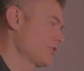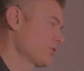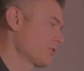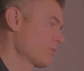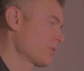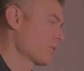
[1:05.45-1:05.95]

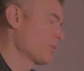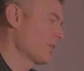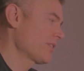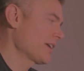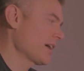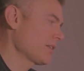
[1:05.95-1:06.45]
So the
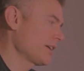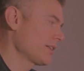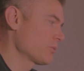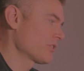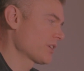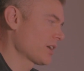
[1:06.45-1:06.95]
one thing I
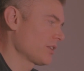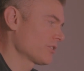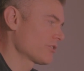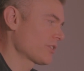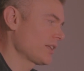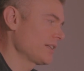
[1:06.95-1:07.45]
liked was the colors.